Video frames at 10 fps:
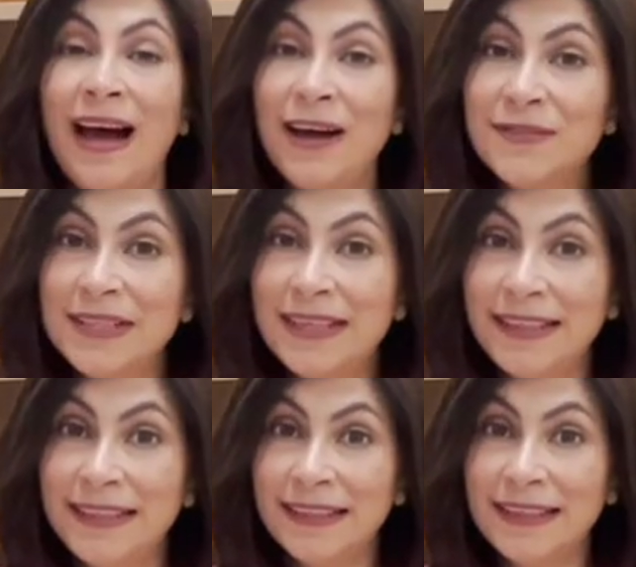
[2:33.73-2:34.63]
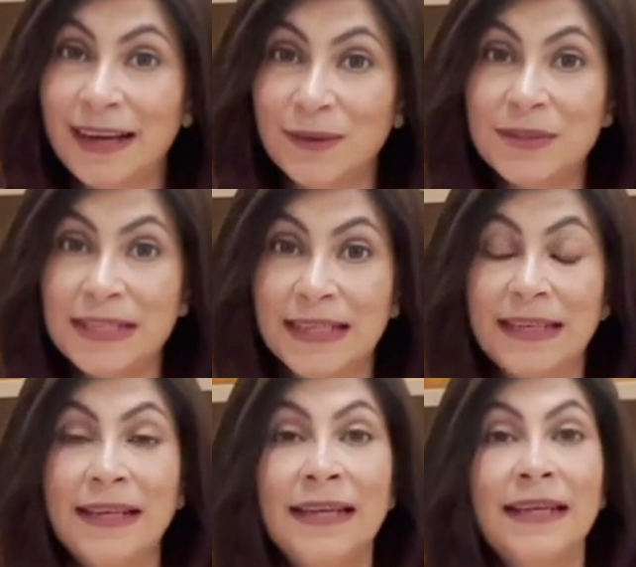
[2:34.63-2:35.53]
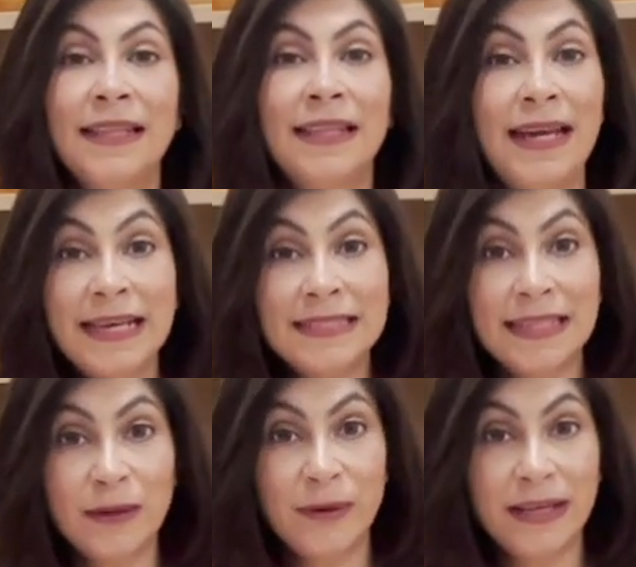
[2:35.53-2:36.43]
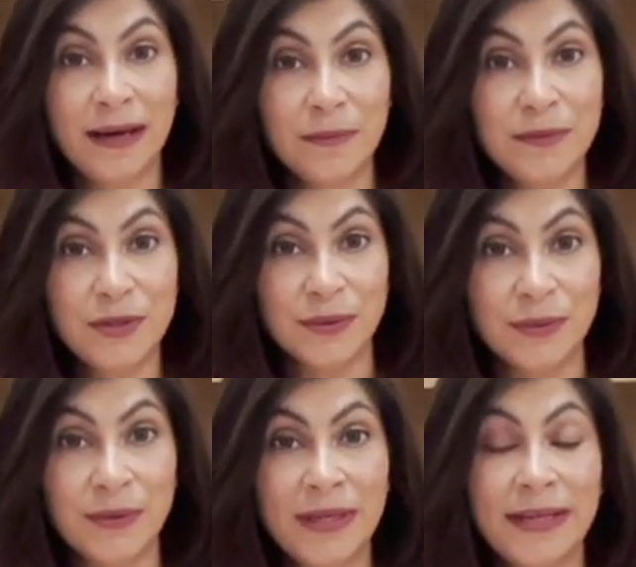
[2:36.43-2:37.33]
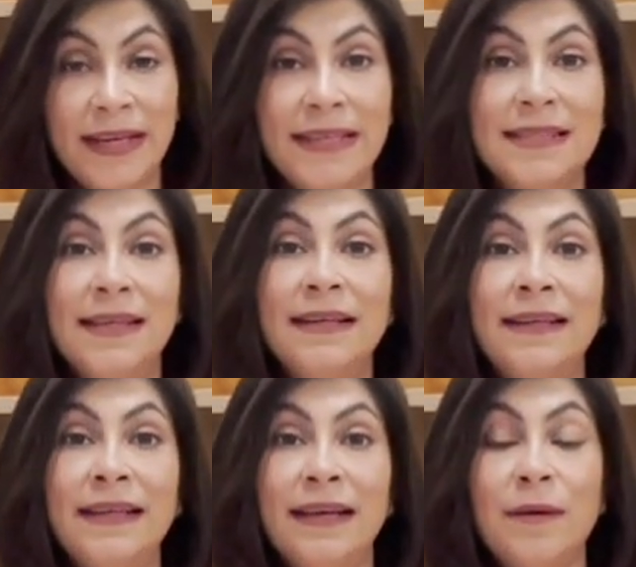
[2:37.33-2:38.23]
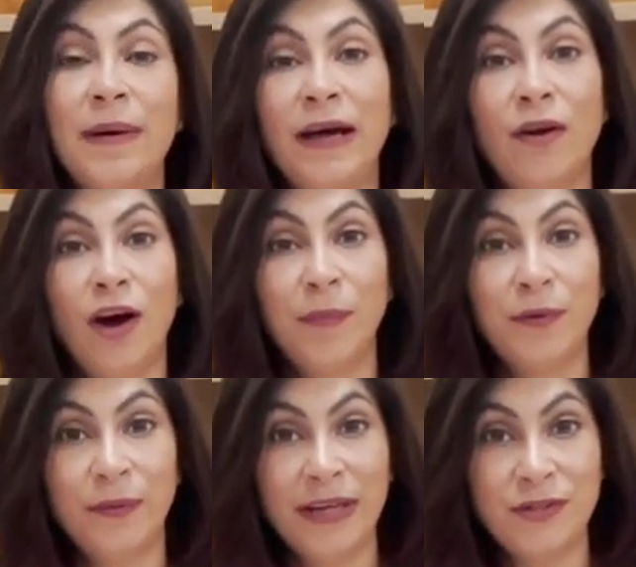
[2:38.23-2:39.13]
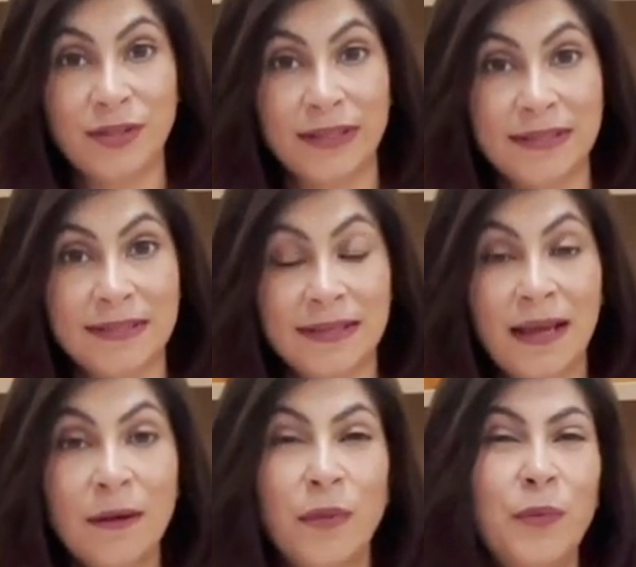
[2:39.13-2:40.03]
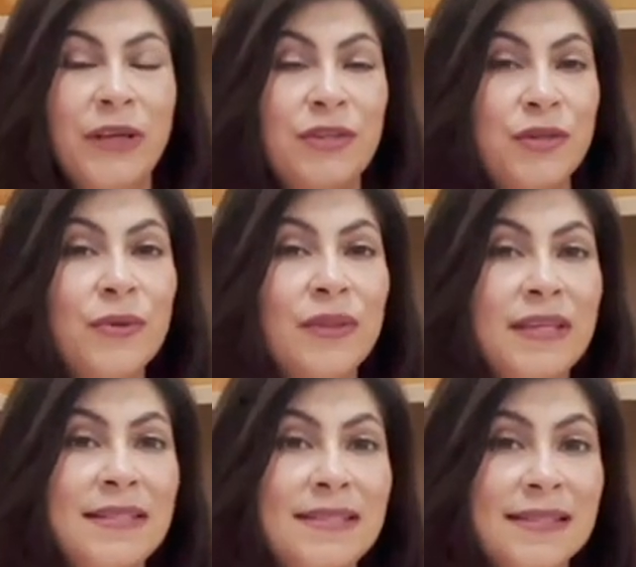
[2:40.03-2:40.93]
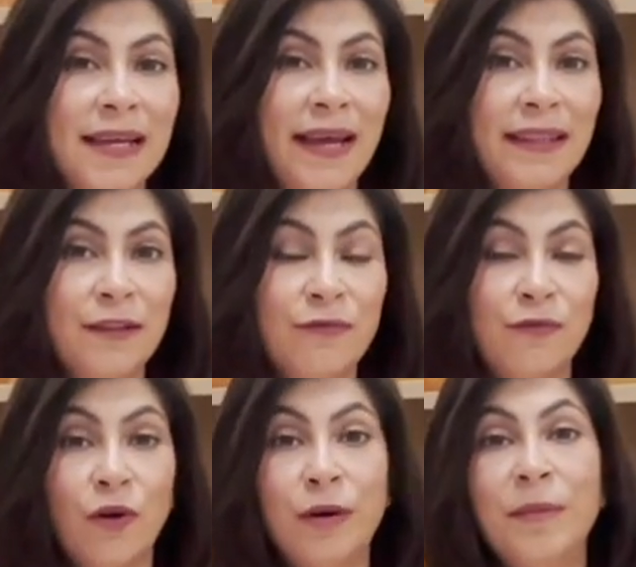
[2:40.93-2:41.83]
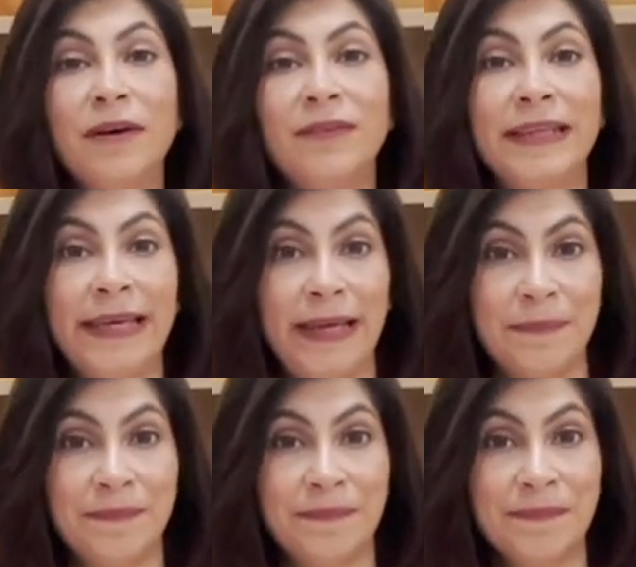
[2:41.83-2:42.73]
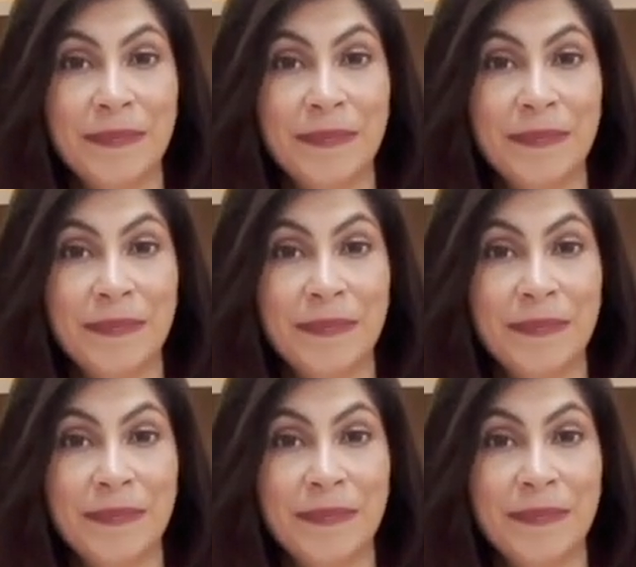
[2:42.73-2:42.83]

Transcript: After linear counting, the next thing we come to is learning about operations, but we do this in the form of a game.